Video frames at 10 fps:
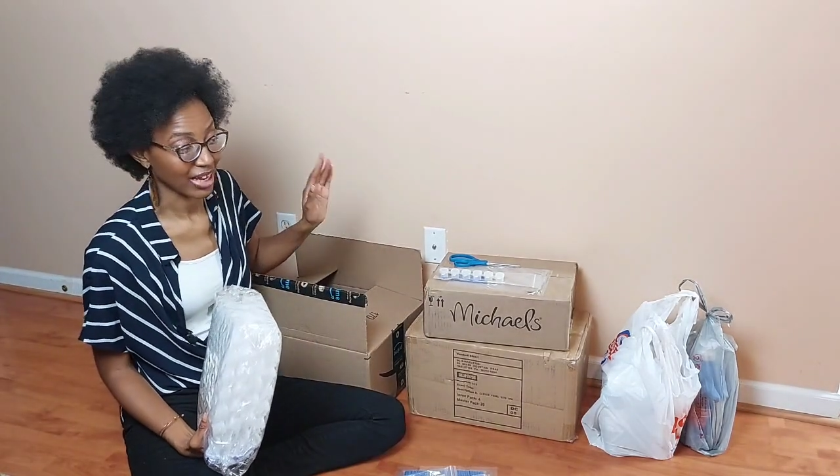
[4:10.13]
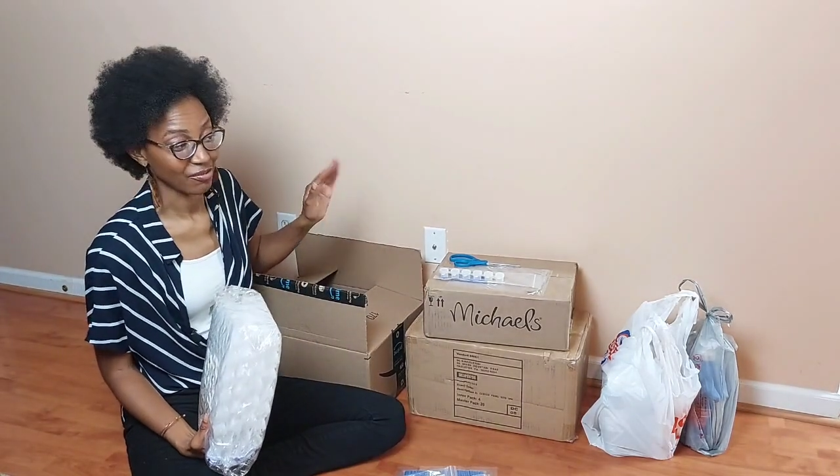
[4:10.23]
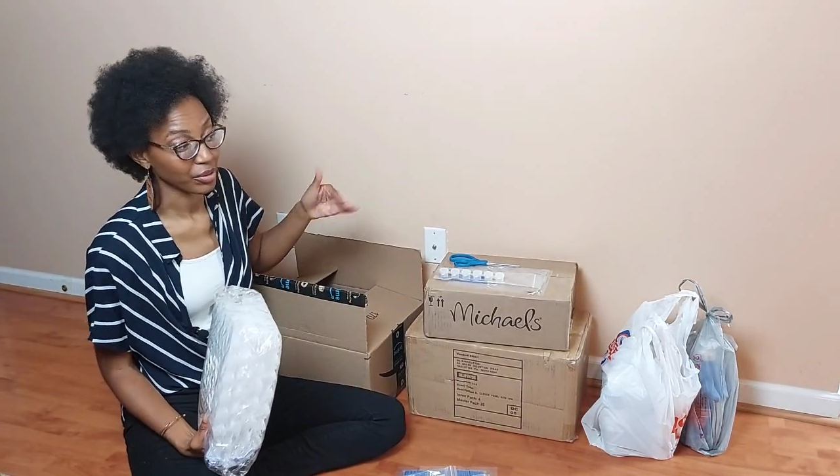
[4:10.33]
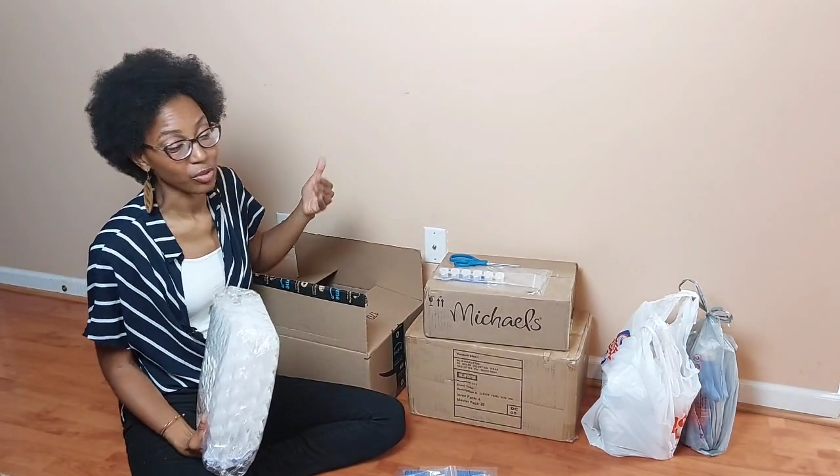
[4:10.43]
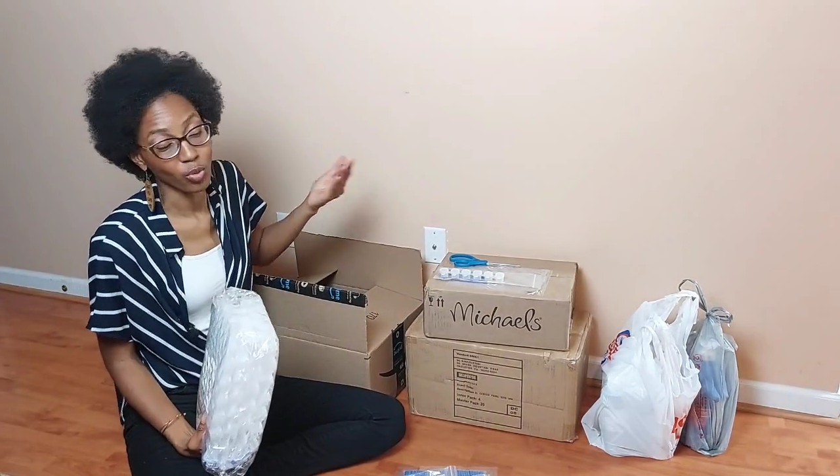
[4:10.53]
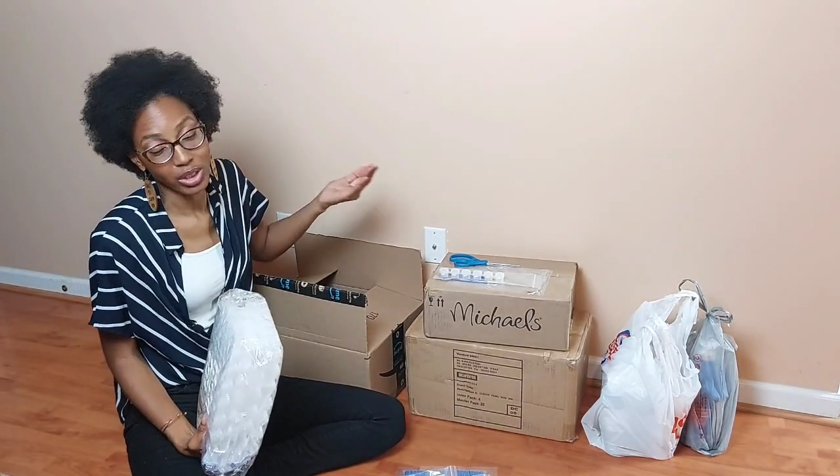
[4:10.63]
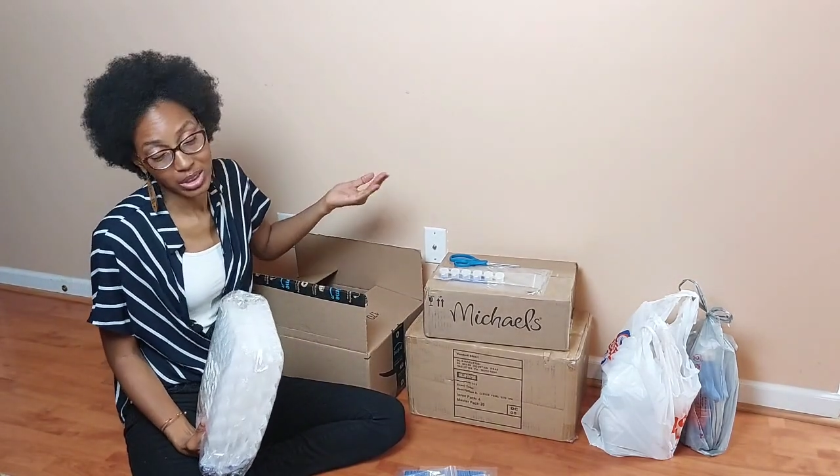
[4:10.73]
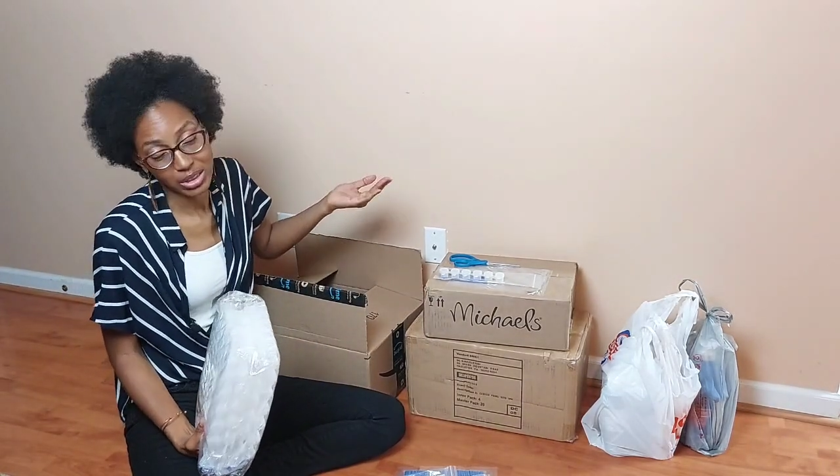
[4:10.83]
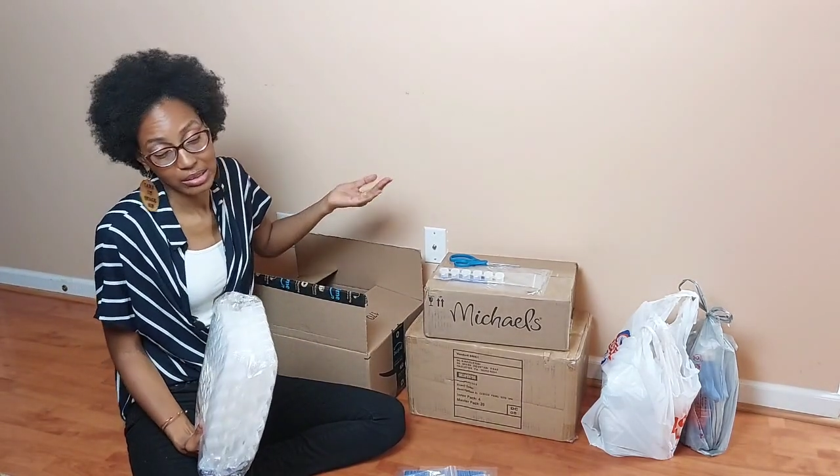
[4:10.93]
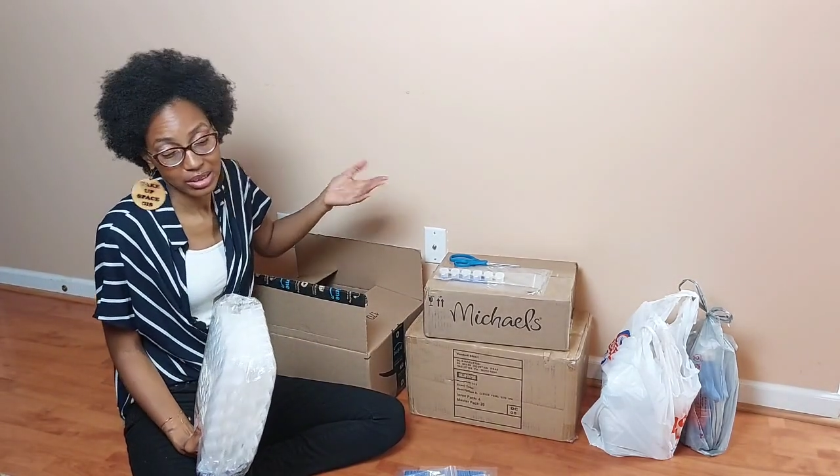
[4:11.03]
I've been
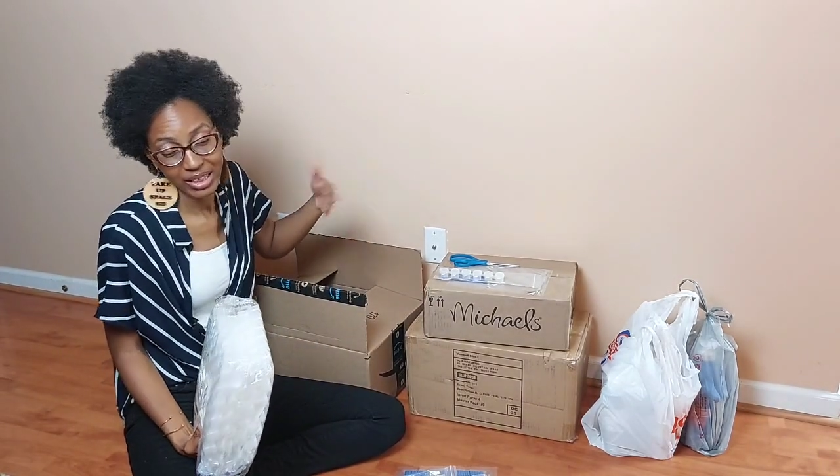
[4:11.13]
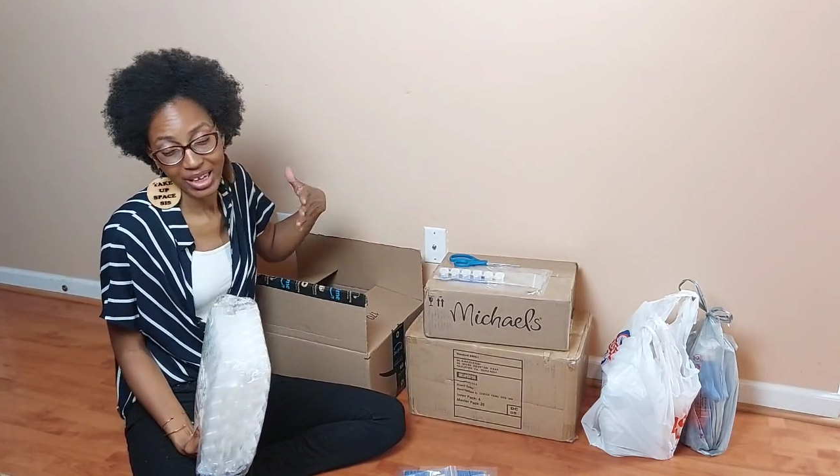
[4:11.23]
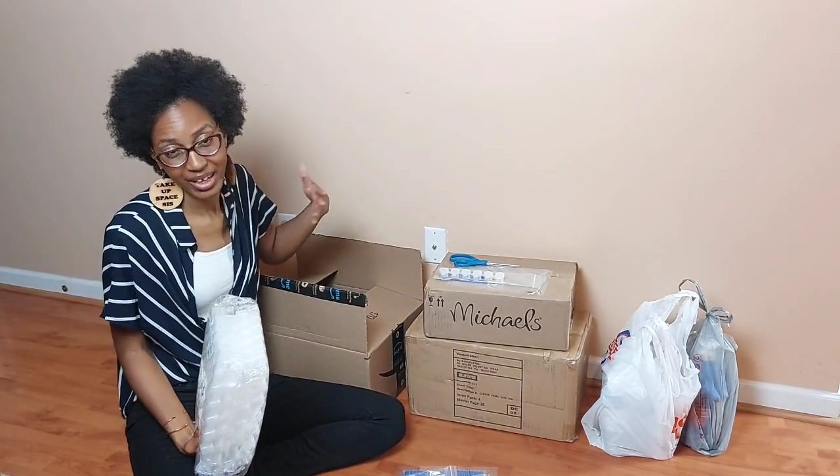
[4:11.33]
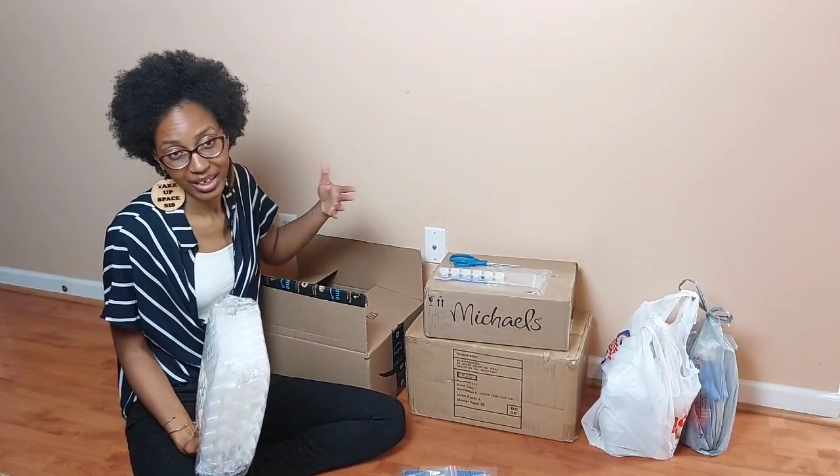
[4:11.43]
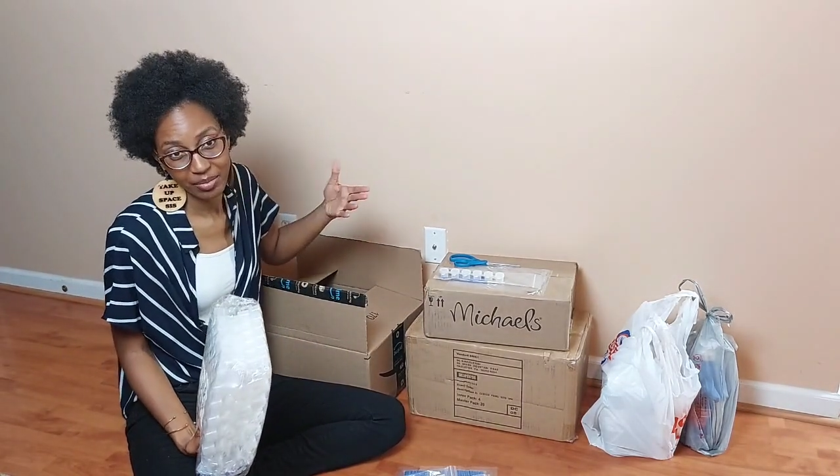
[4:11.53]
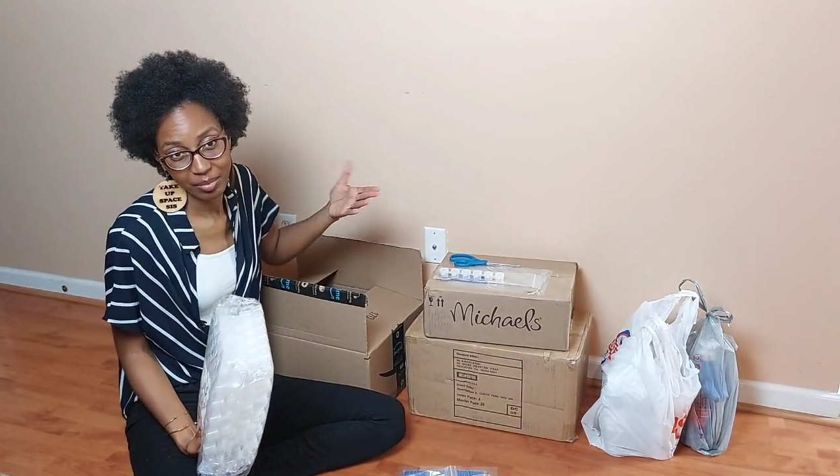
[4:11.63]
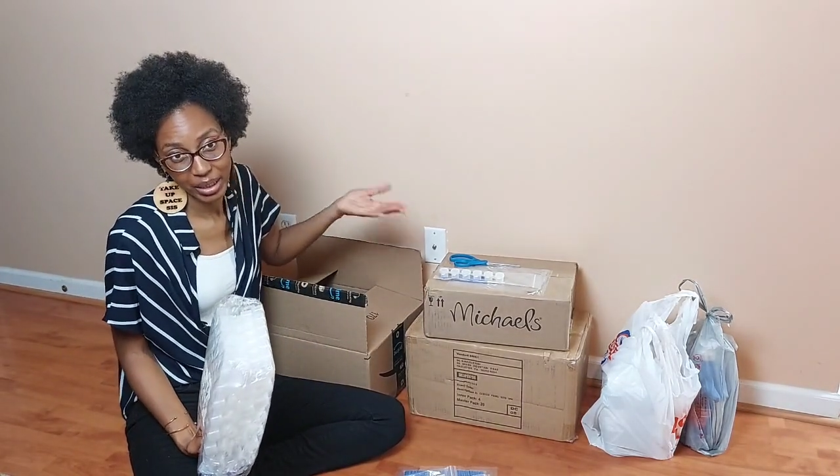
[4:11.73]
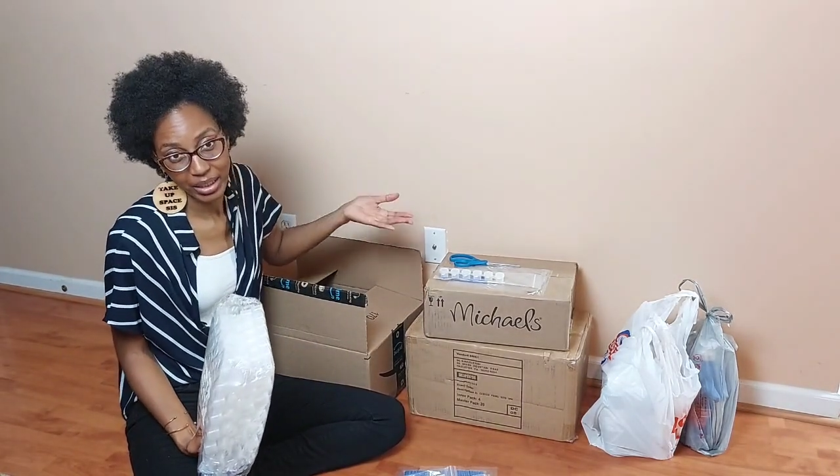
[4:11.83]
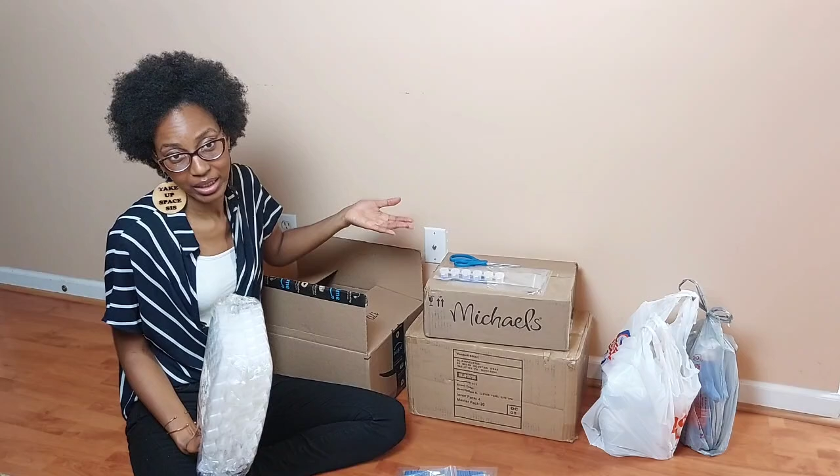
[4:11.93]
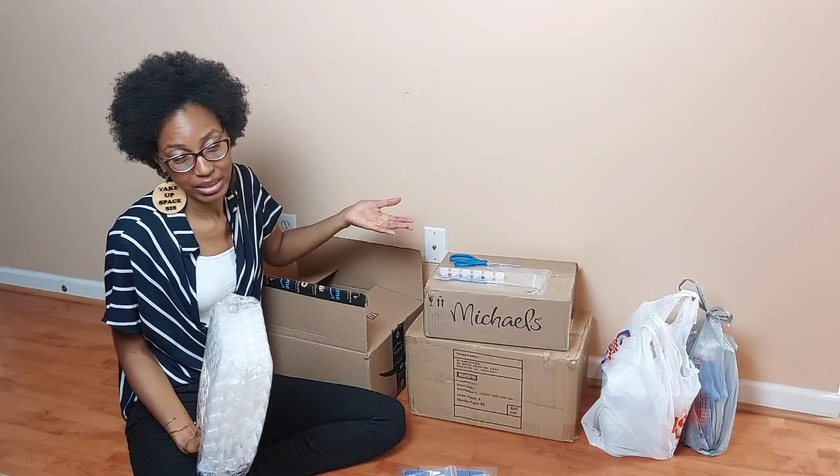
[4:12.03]
wanting to add
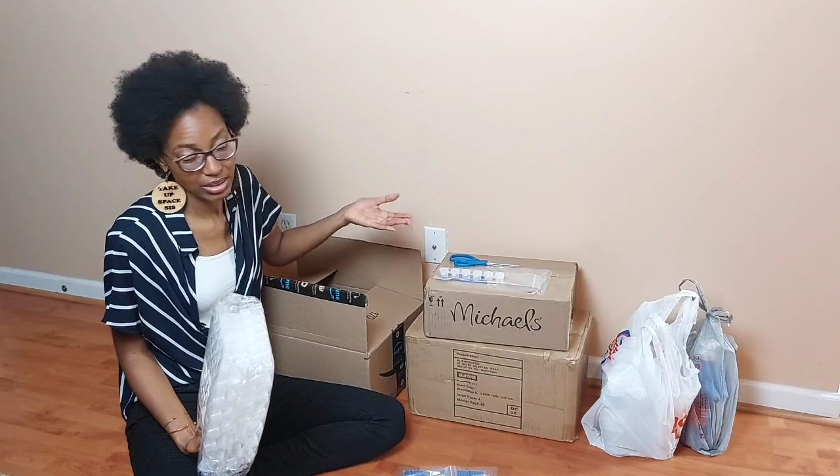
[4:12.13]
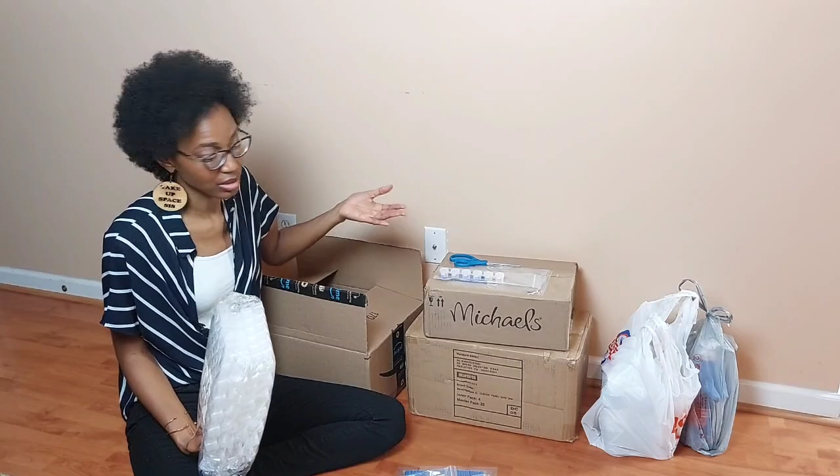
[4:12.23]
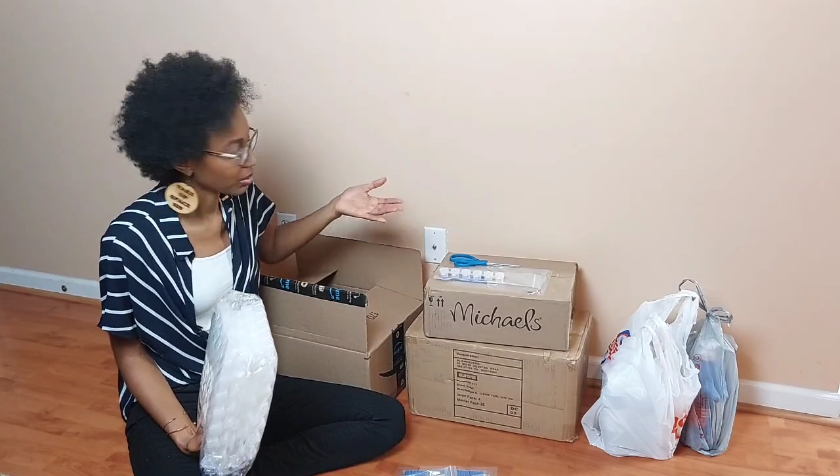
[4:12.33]
paint kits to